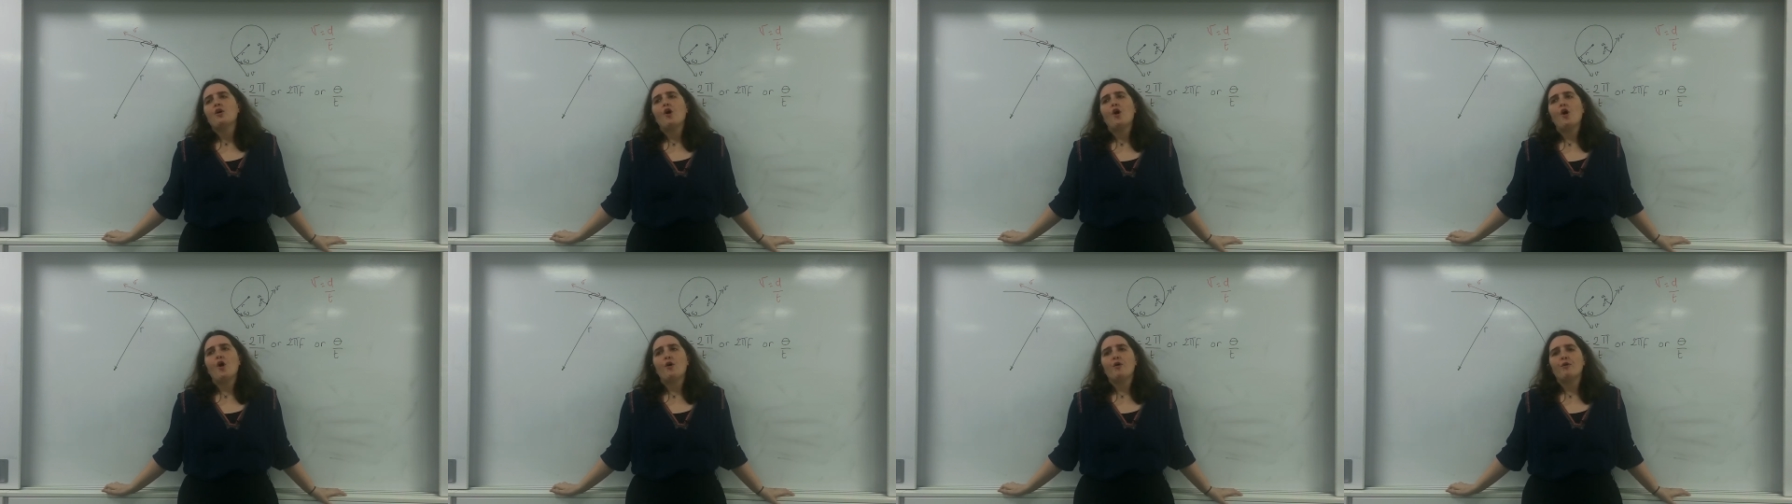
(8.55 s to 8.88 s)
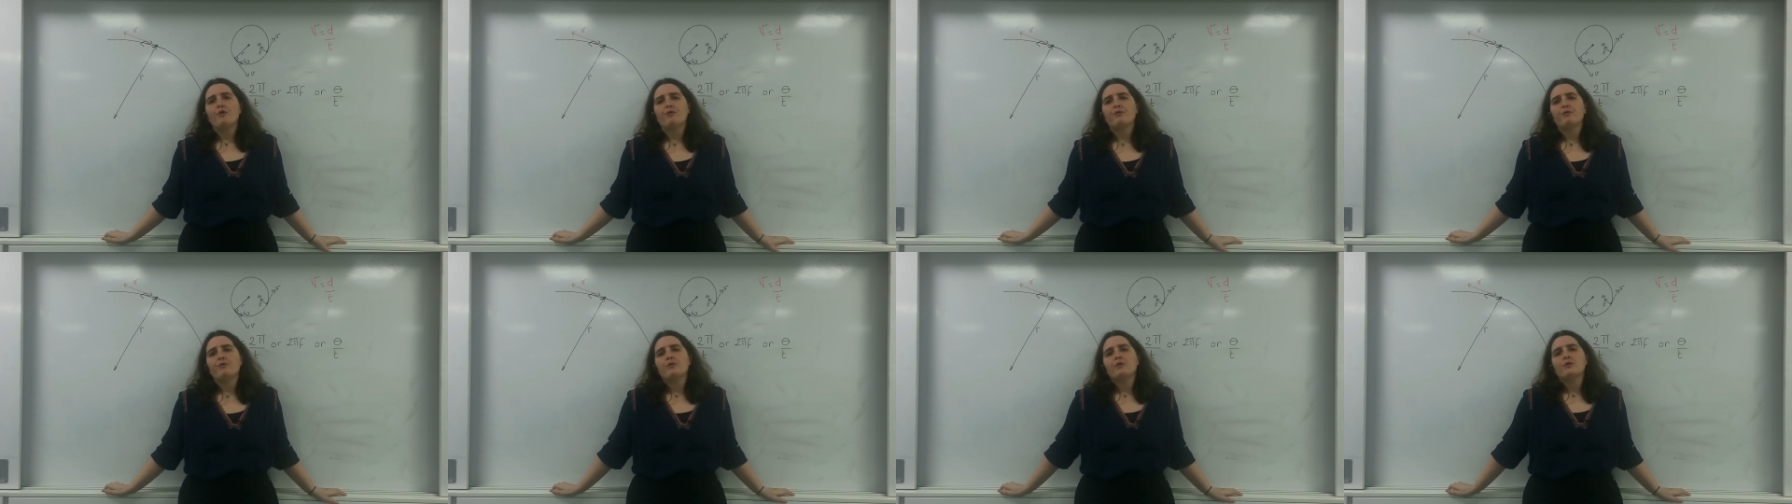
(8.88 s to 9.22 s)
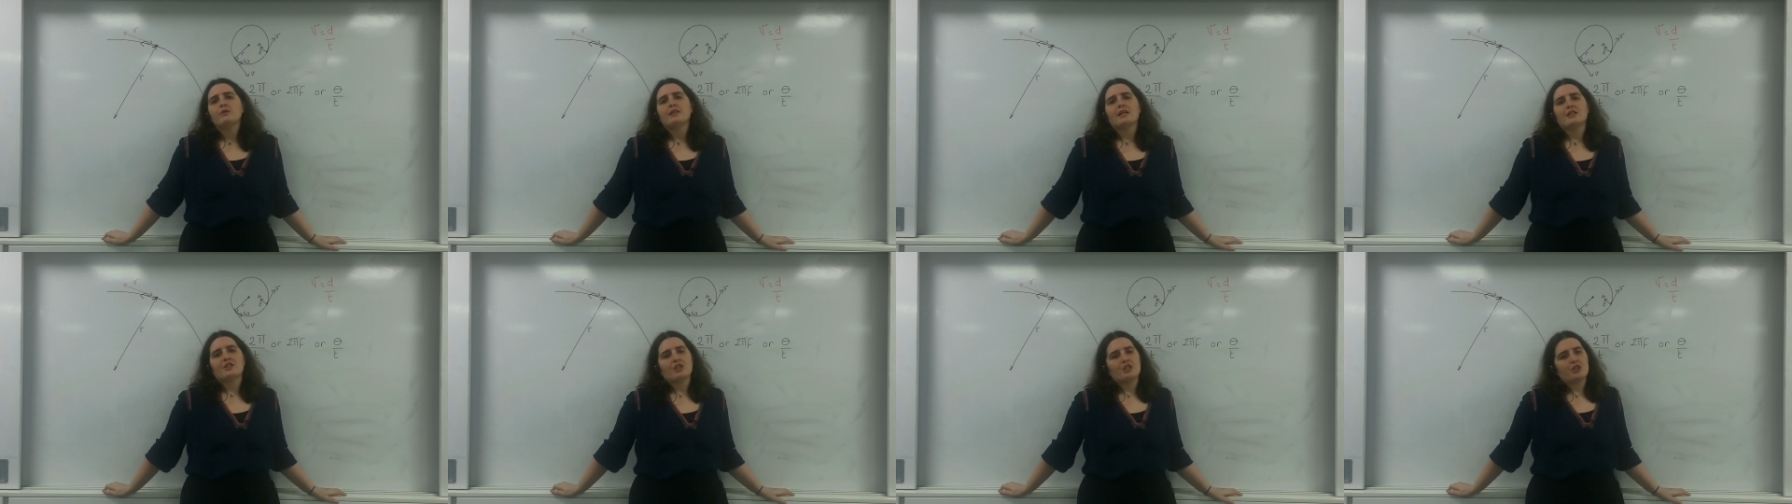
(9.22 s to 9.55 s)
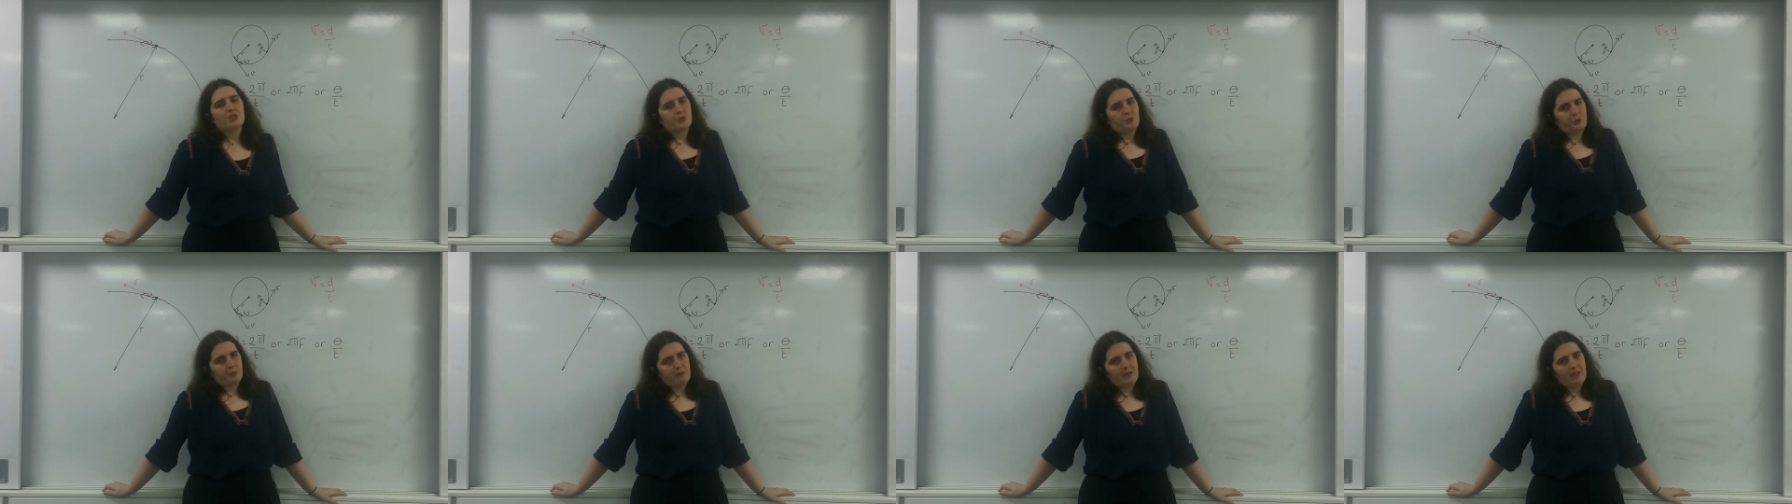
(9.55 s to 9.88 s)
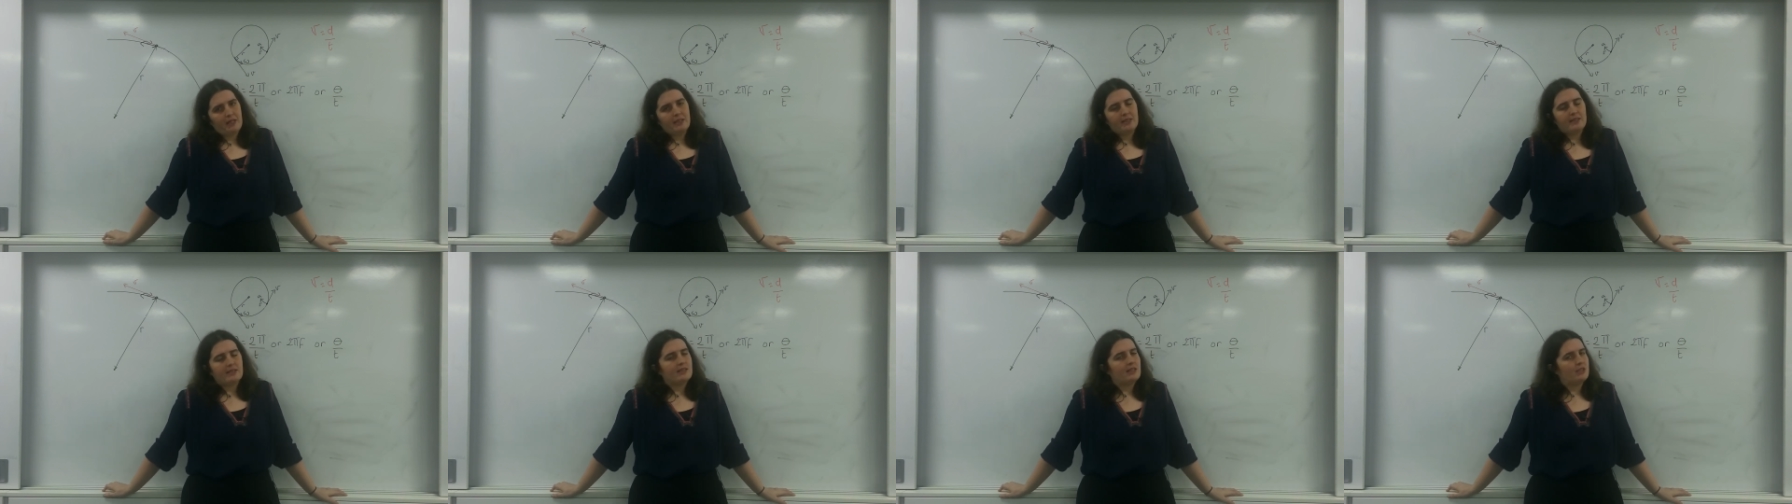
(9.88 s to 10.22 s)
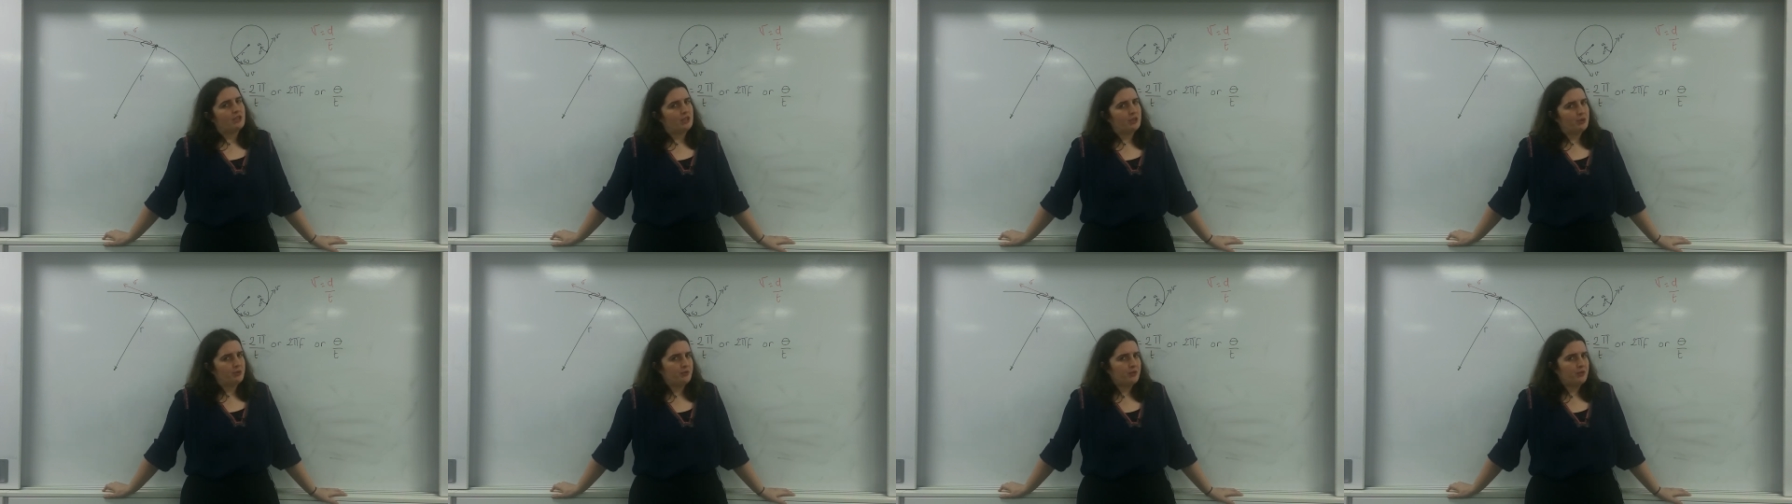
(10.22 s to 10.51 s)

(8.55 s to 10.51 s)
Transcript: of tangential speed and tangential